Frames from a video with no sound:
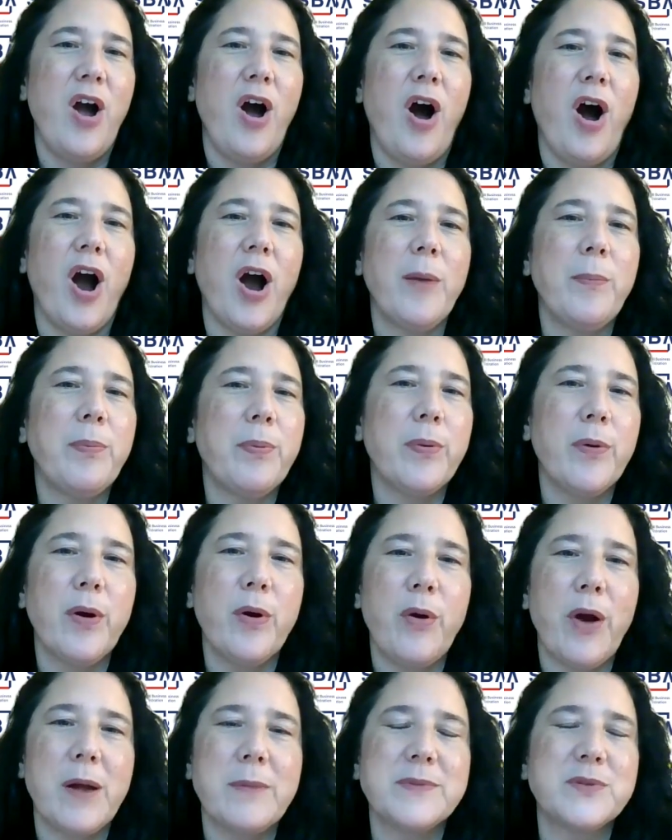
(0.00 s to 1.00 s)
Our
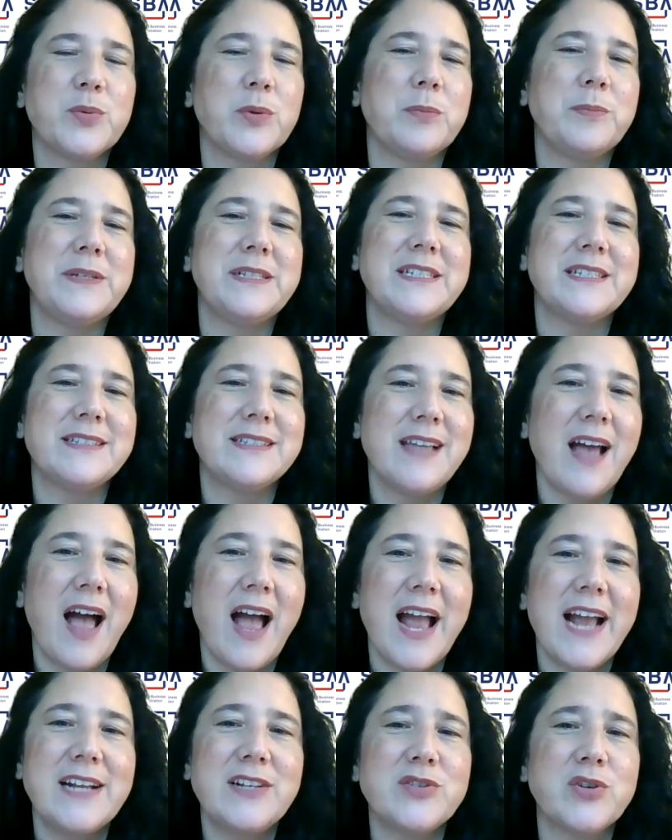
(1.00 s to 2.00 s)
programs will be
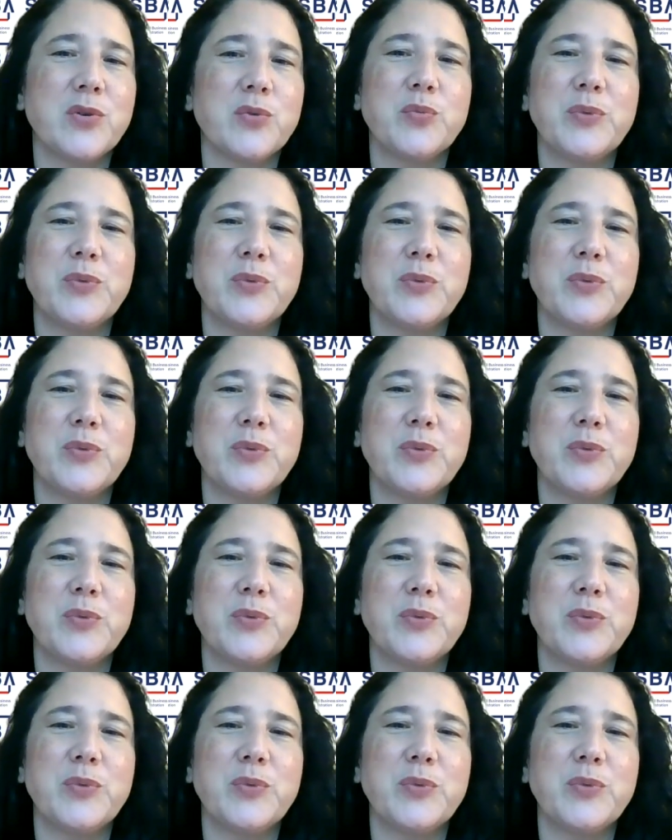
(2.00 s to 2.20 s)
designed or